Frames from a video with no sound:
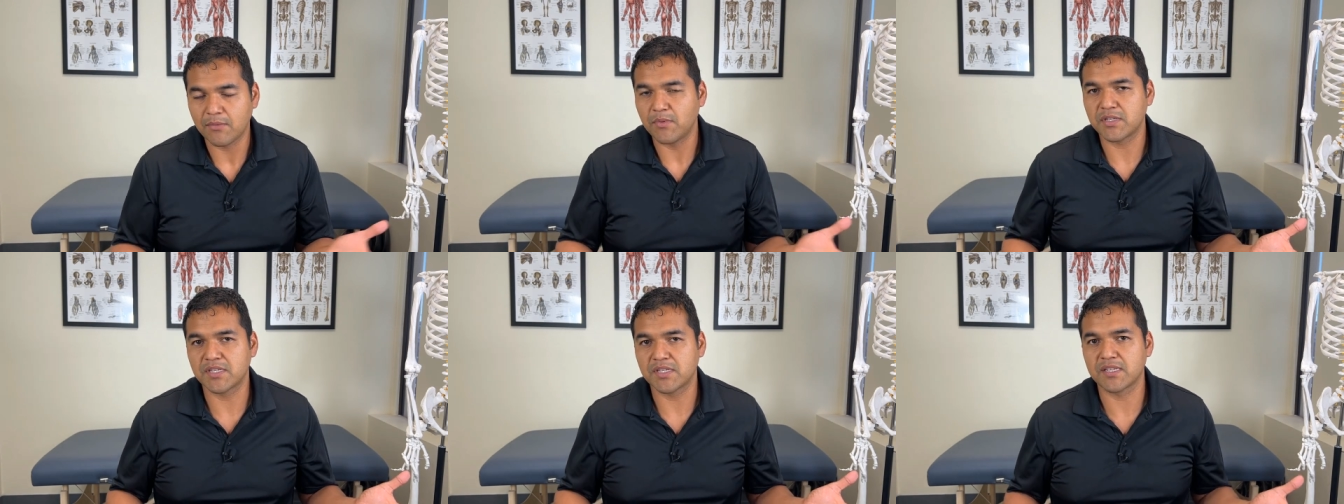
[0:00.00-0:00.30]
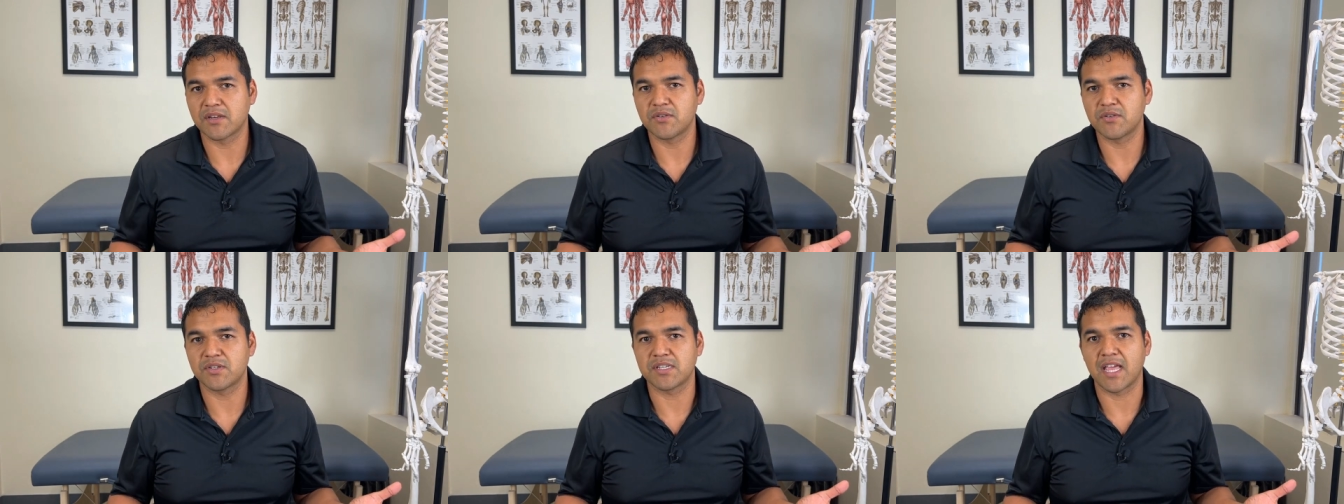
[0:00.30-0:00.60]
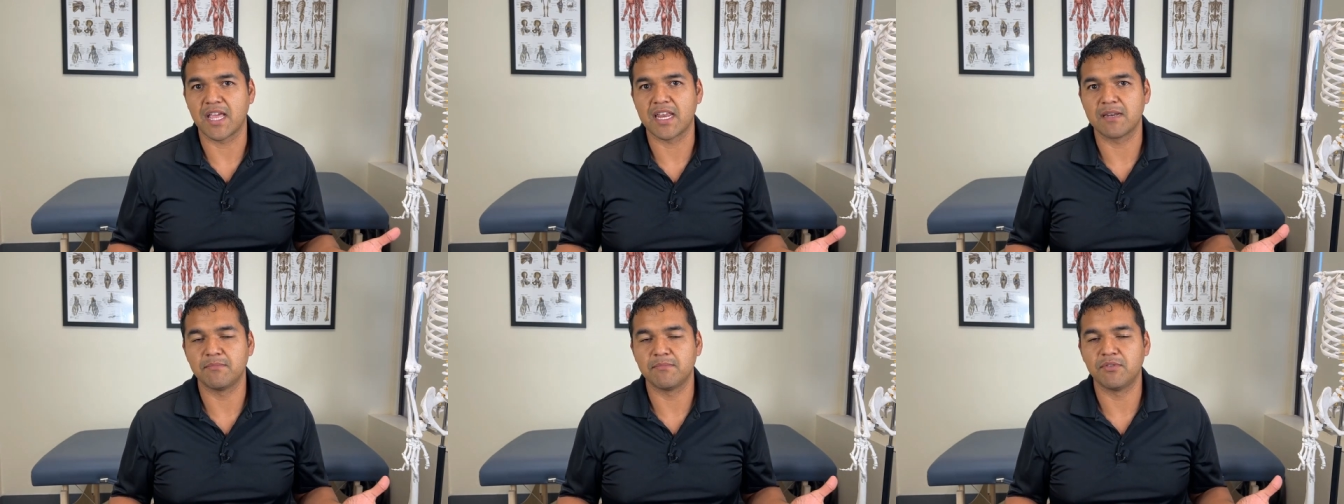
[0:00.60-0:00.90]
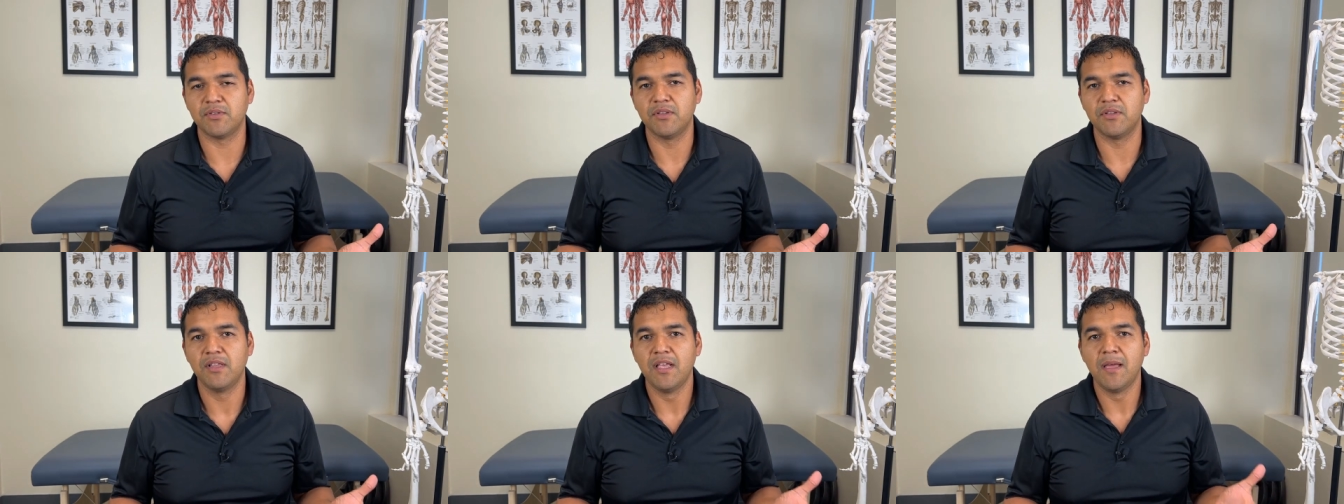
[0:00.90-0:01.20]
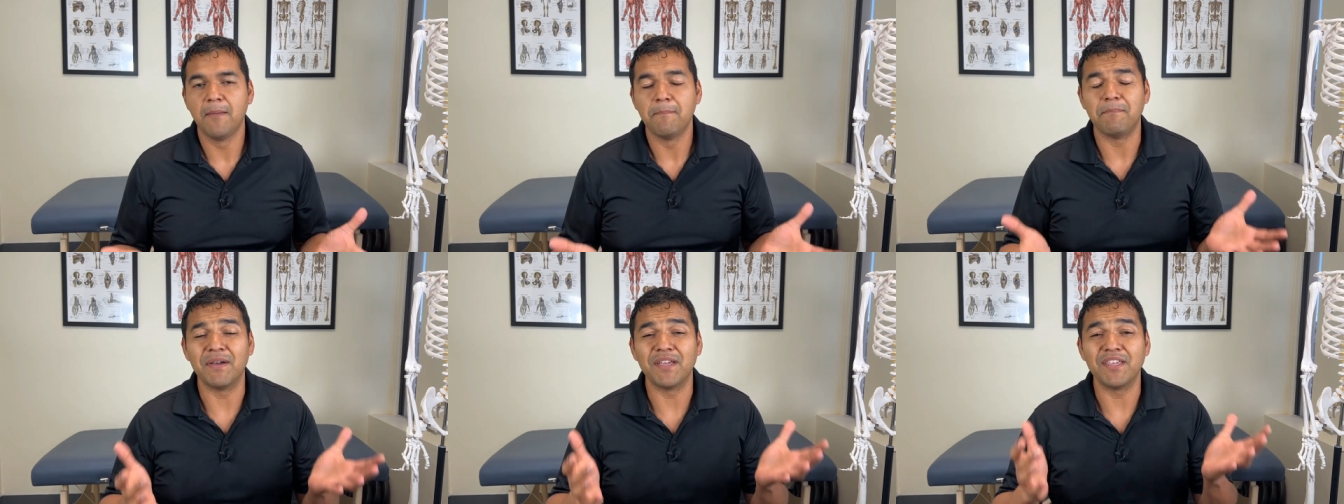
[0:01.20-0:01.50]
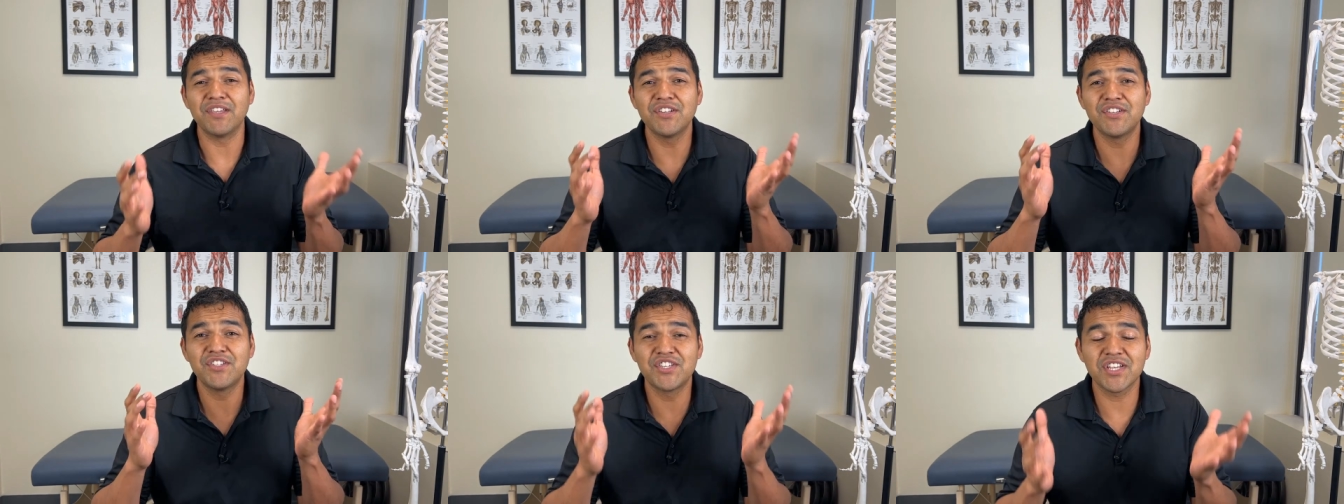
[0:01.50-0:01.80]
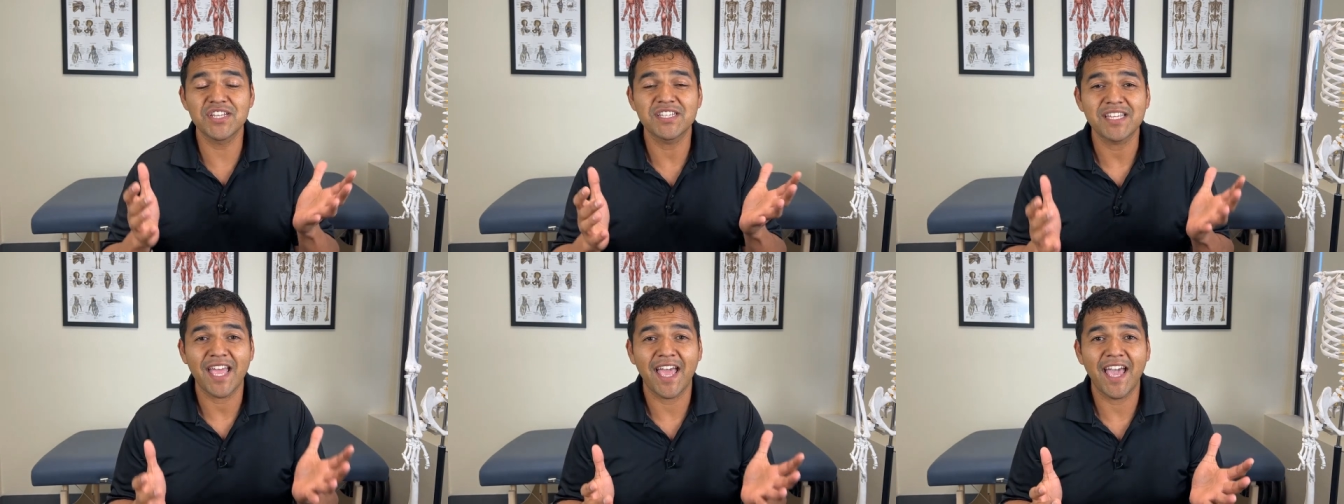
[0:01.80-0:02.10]
which is understandable, but you
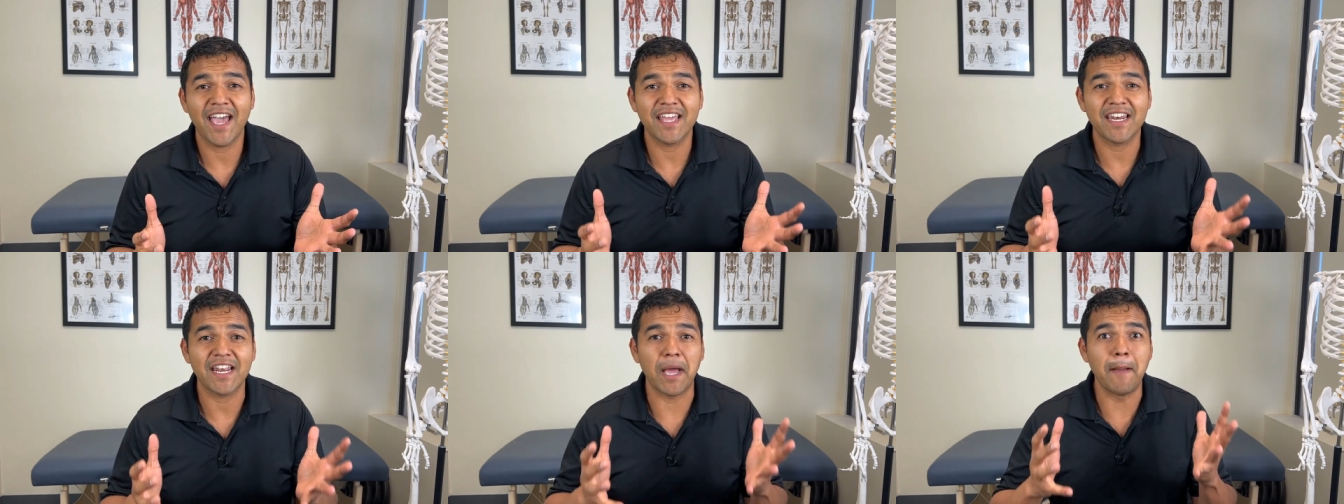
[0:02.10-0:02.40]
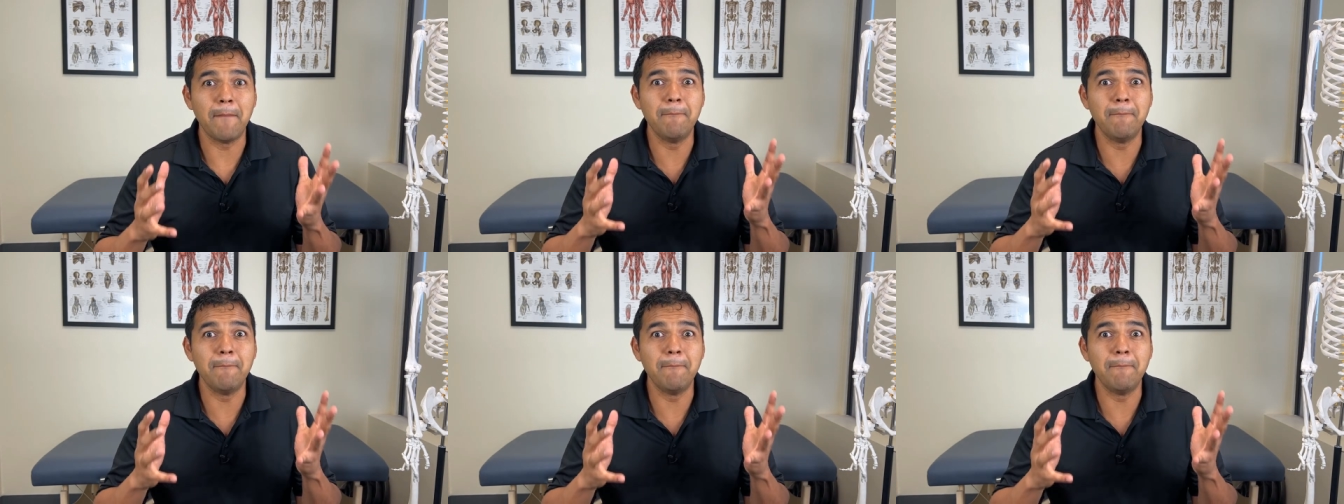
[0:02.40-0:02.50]
just had